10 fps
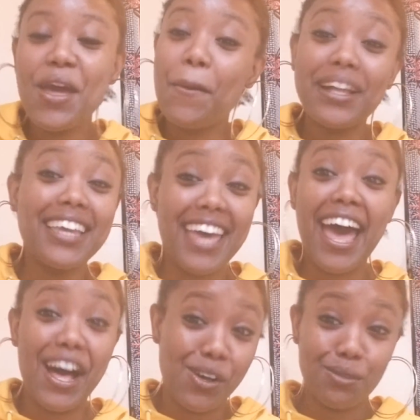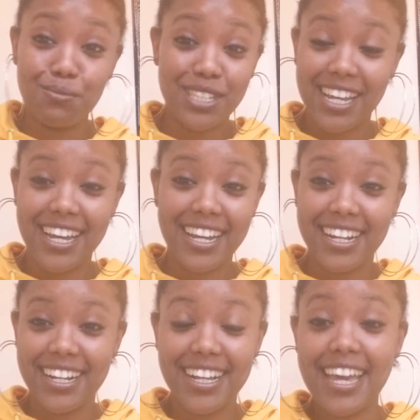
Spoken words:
but it helps. Like,